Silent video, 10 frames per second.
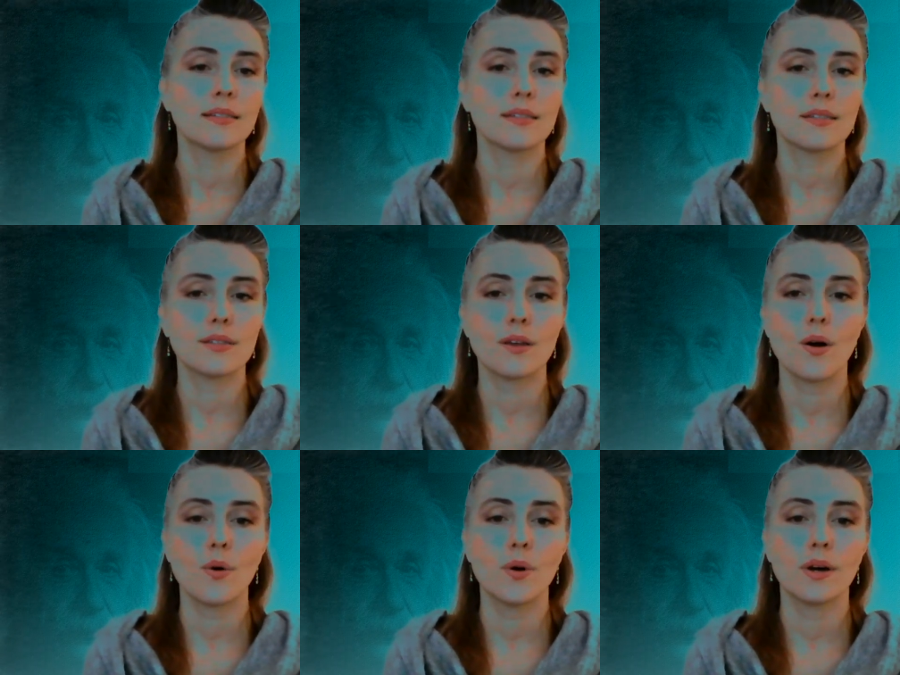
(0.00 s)

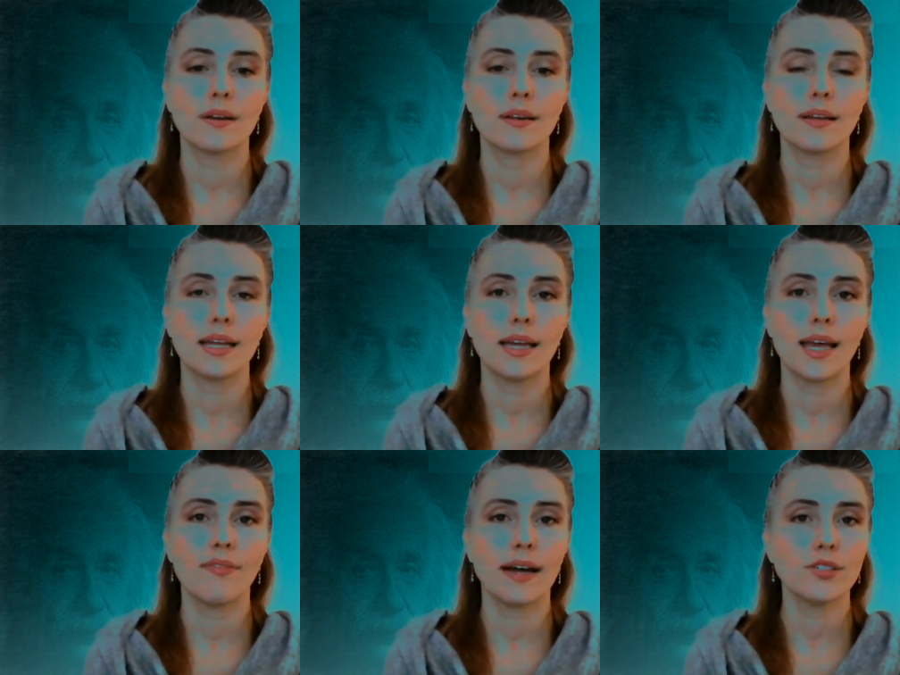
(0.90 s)
So
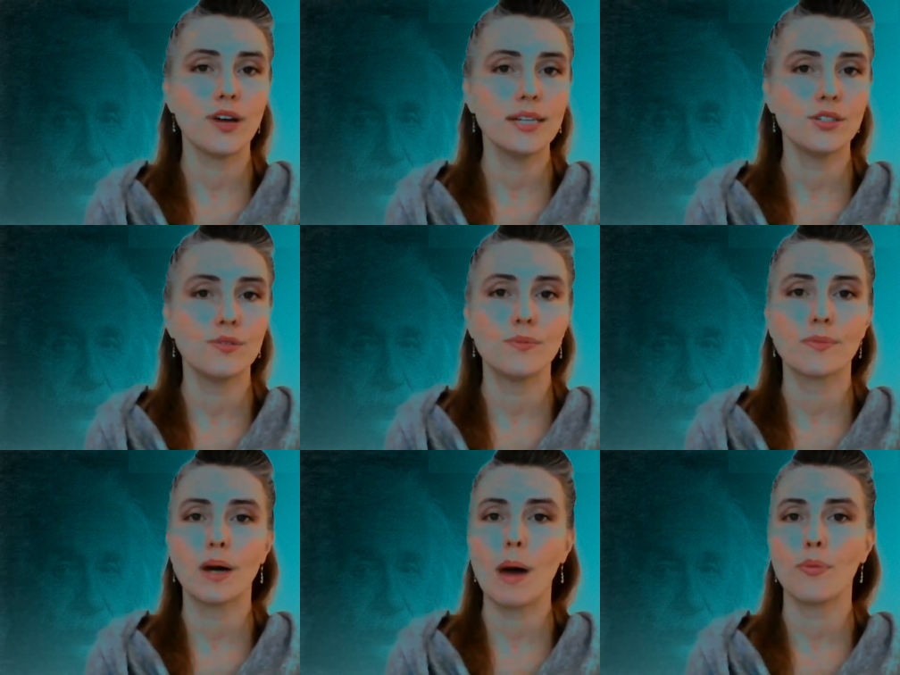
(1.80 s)
if I try to
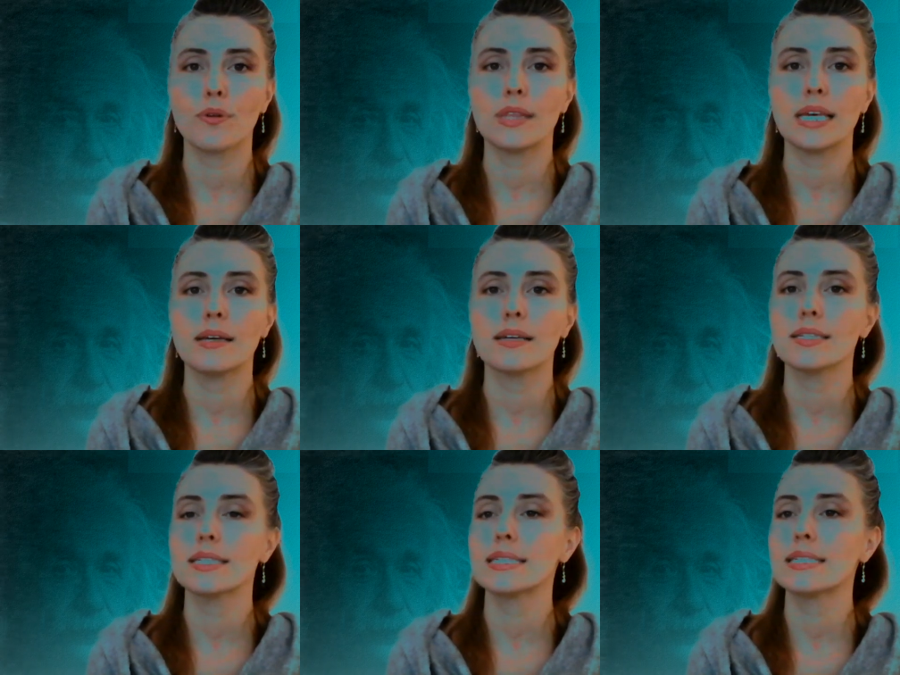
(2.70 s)
come up with the
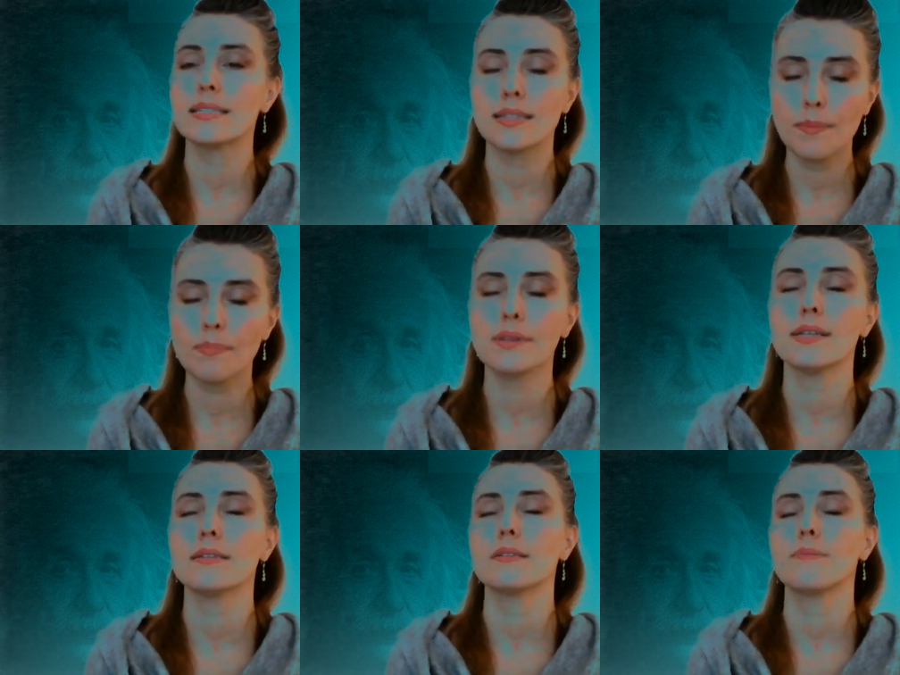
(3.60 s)

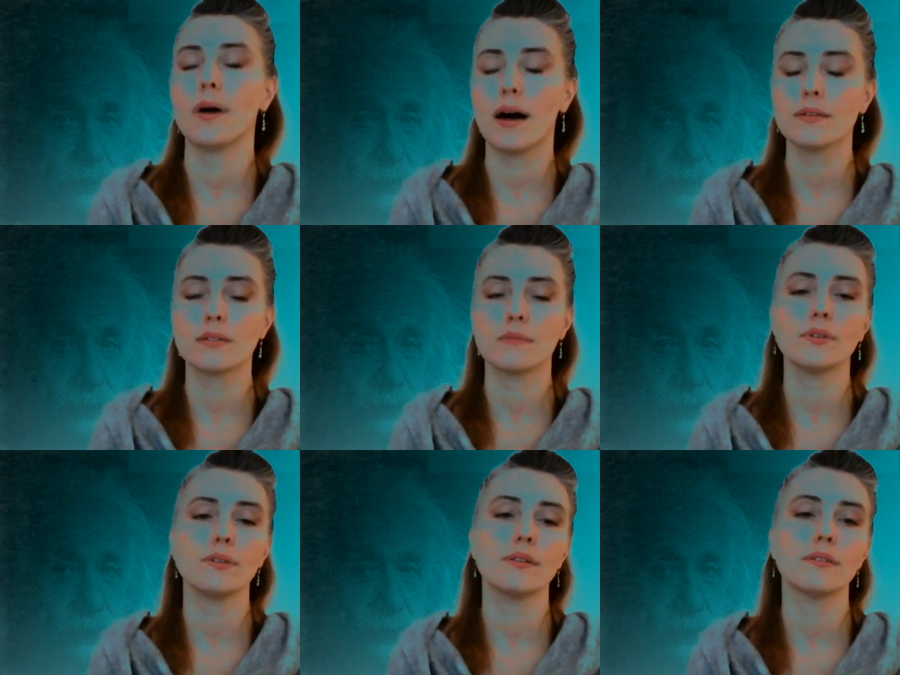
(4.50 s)
simplest
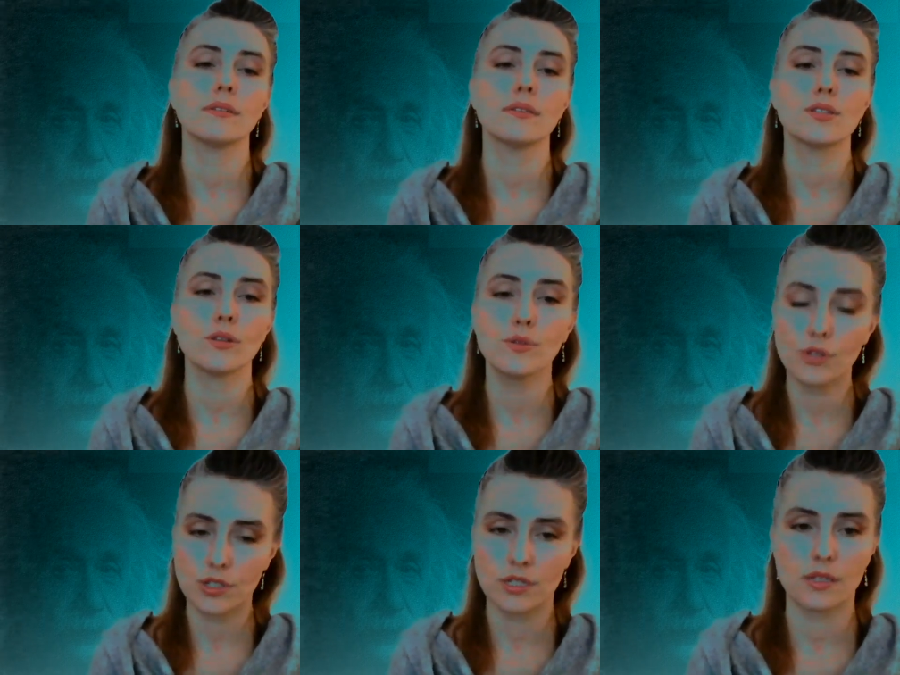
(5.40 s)
possible
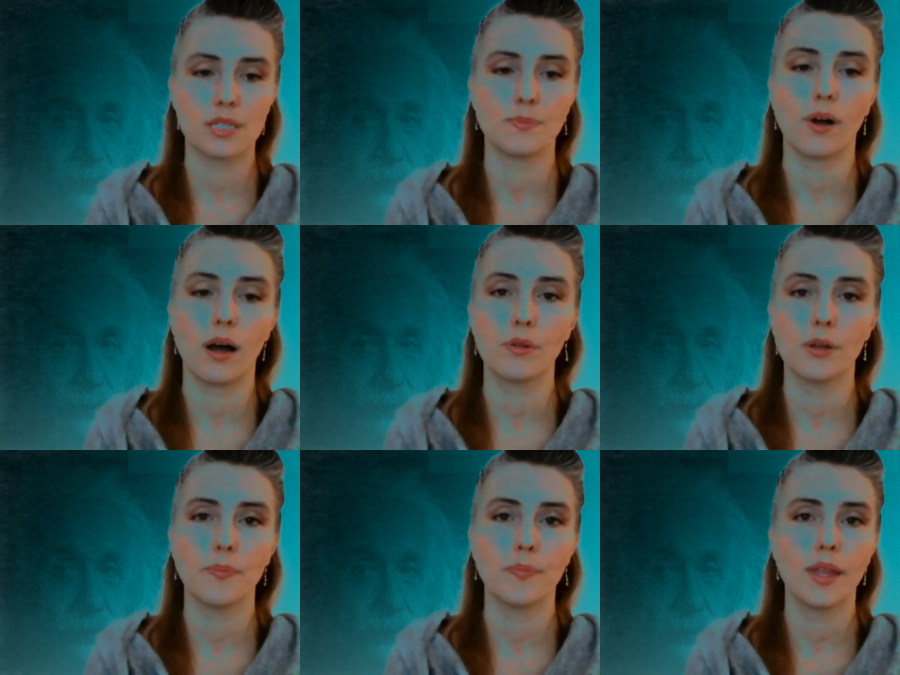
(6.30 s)
solution to this
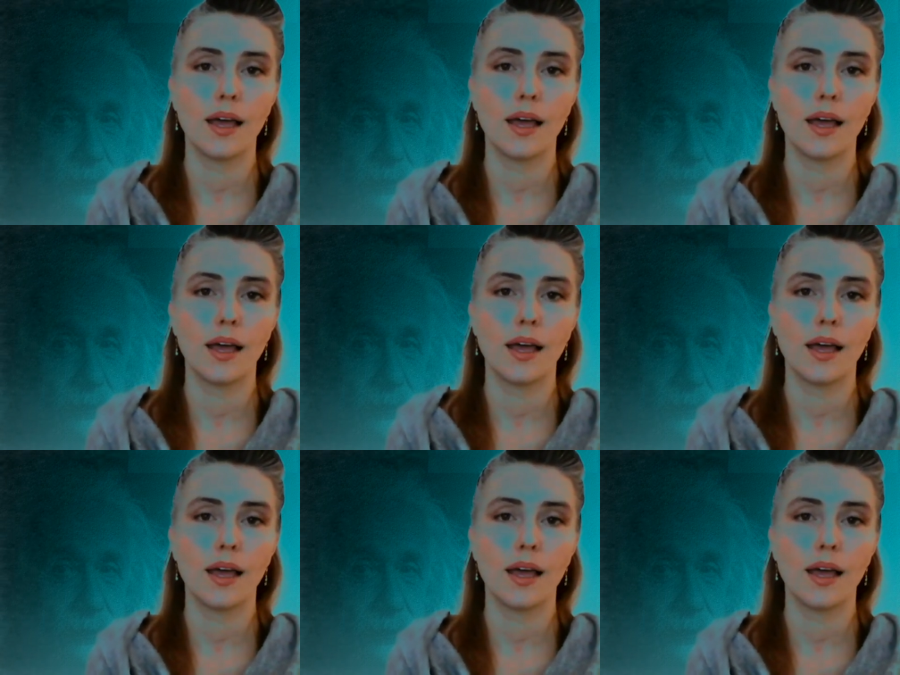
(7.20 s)
problem,